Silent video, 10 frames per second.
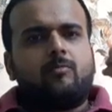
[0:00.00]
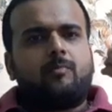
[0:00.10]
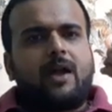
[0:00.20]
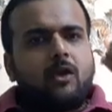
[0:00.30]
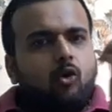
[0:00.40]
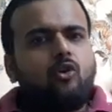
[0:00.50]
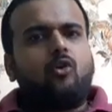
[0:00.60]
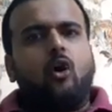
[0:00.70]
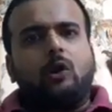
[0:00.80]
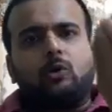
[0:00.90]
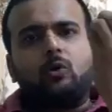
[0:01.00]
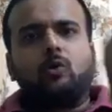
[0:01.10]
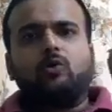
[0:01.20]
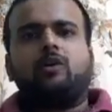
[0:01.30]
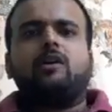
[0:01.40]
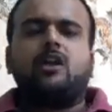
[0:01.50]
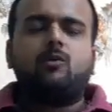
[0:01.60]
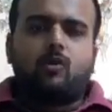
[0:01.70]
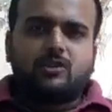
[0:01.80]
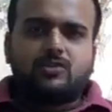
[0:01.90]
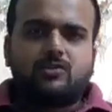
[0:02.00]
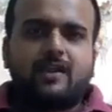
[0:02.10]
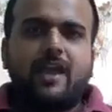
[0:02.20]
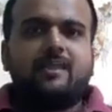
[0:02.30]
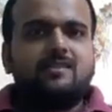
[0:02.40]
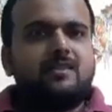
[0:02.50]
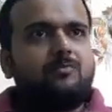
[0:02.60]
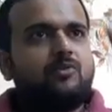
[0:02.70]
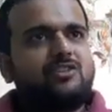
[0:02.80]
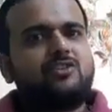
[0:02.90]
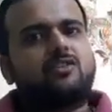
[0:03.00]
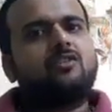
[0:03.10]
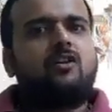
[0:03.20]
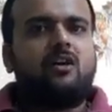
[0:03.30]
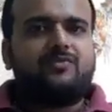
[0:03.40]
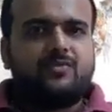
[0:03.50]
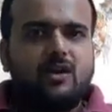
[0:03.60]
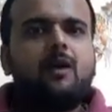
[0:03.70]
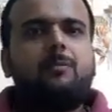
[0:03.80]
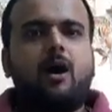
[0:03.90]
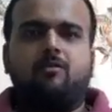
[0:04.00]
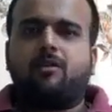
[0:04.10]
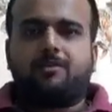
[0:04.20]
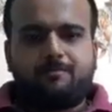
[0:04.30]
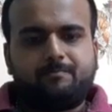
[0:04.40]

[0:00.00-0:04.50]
By hook or crook, he wants to gain the possession of power.